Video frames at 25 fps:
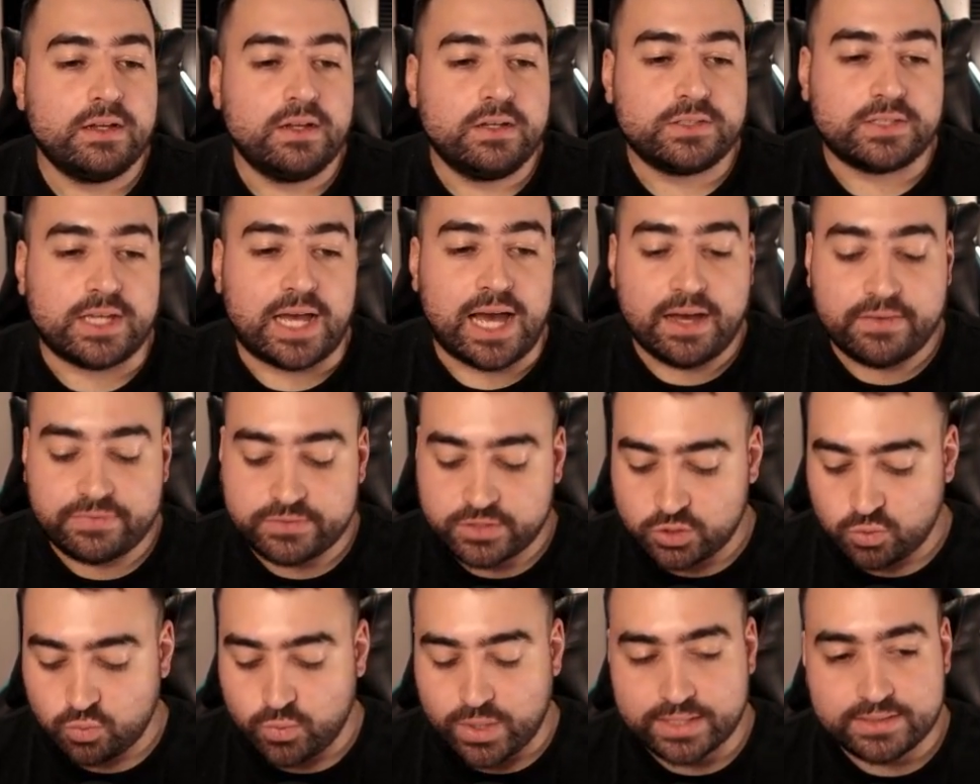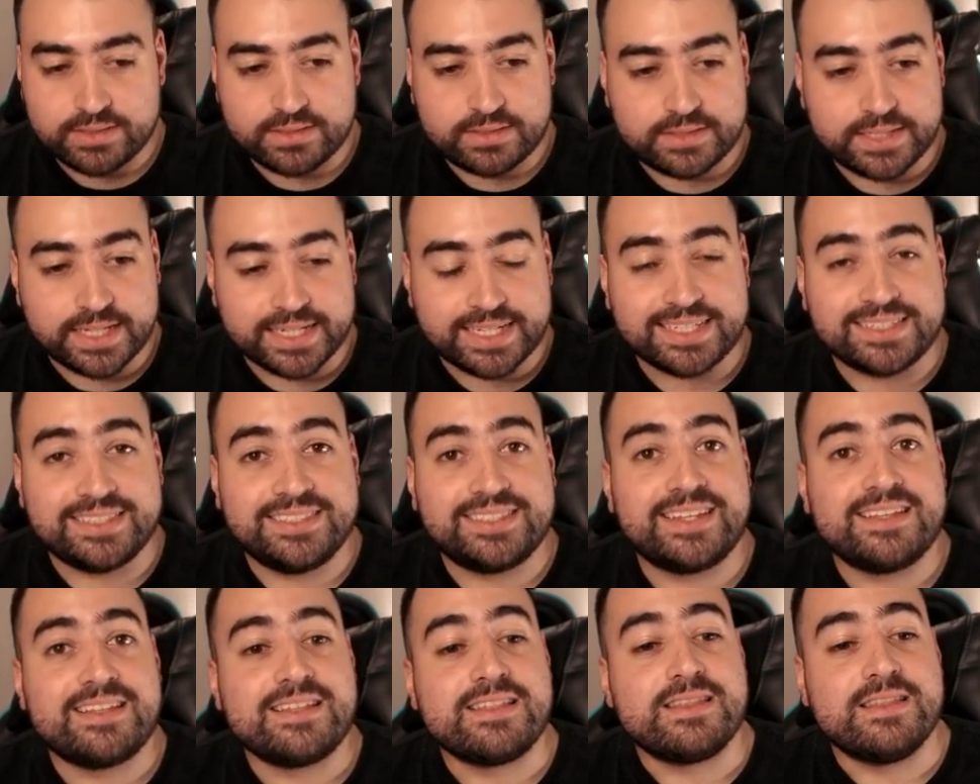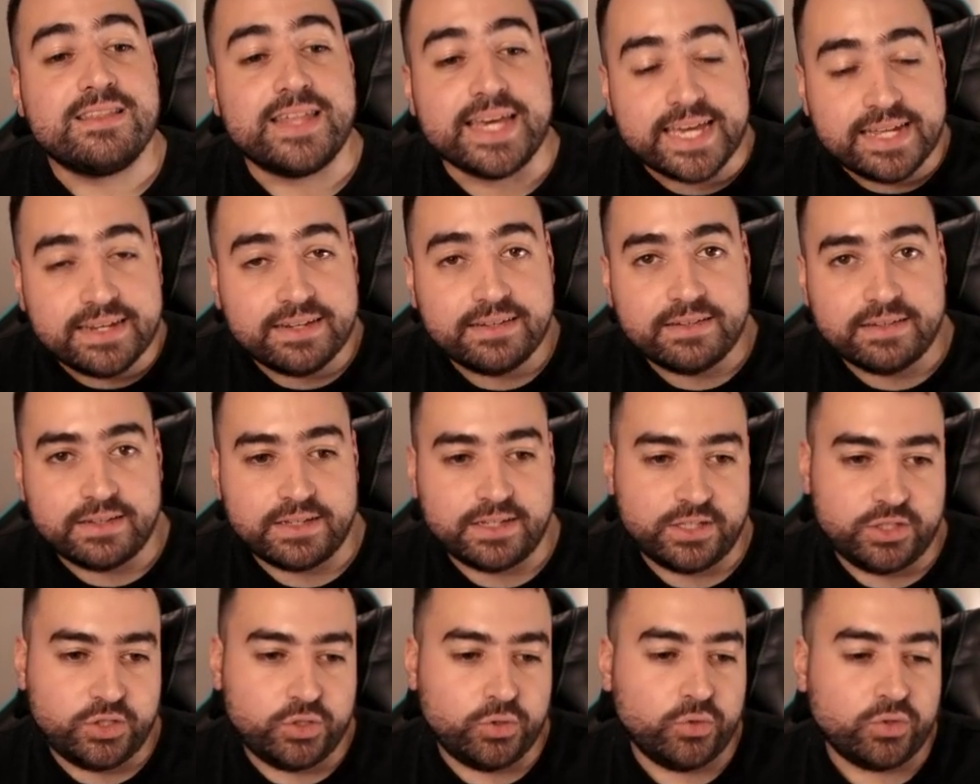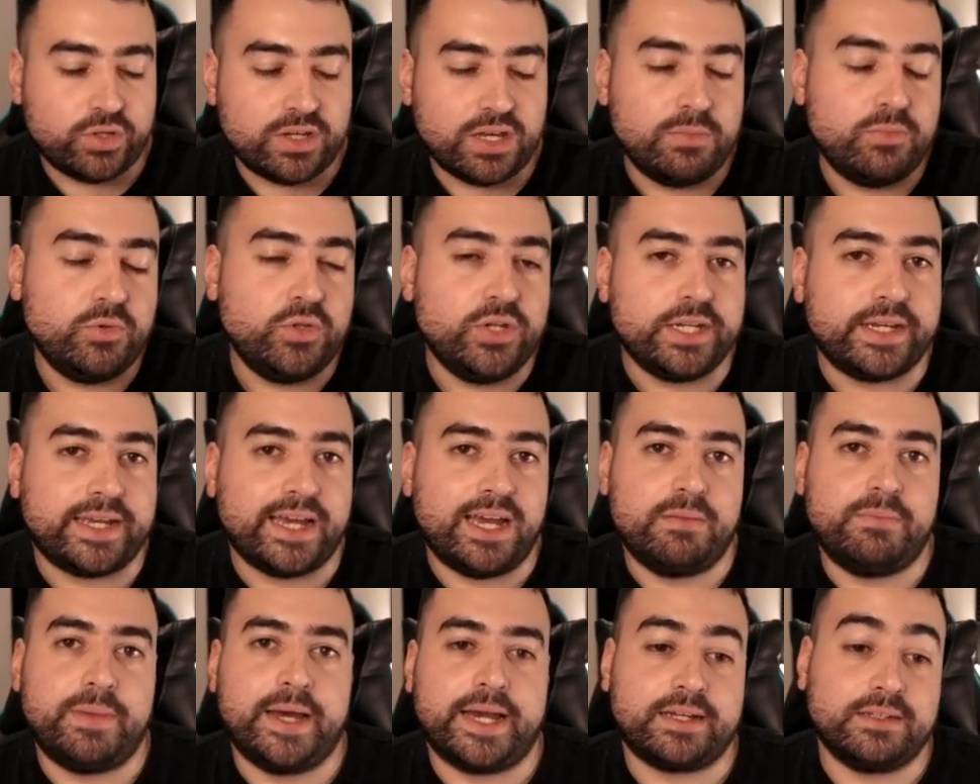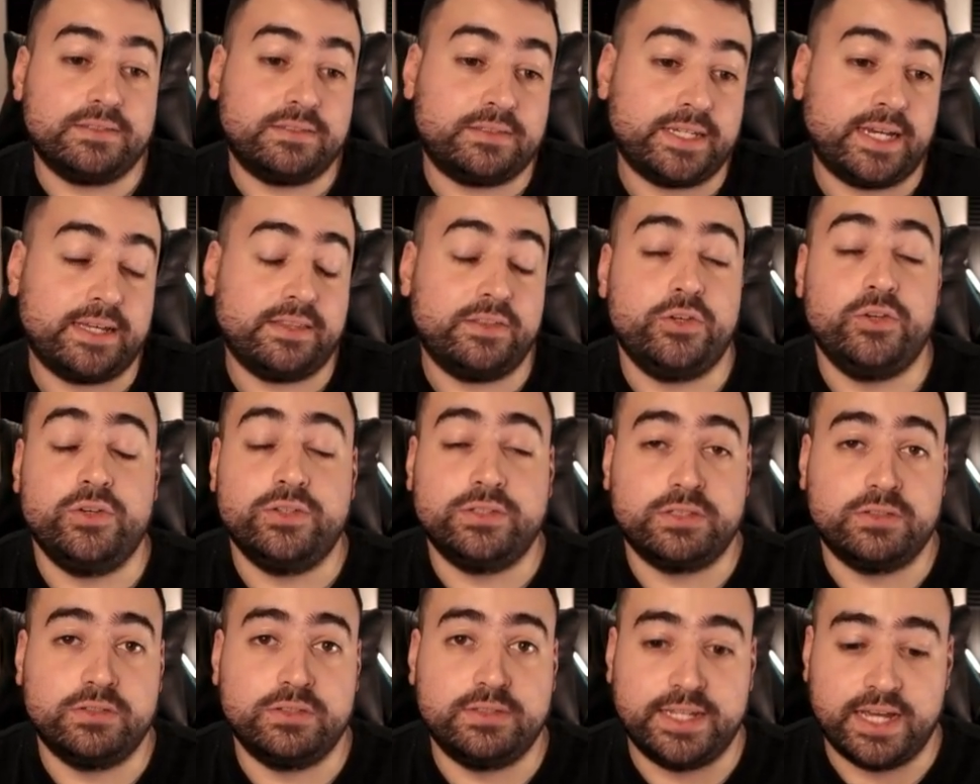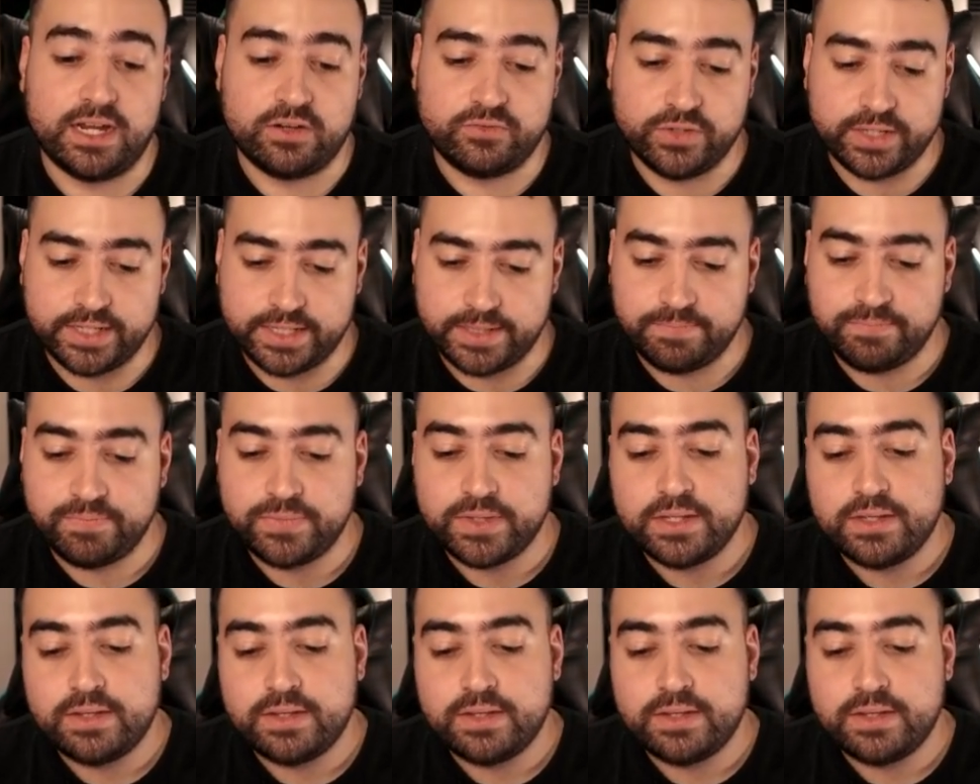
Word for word: So after one second, then you communicate back and say the user is now ready.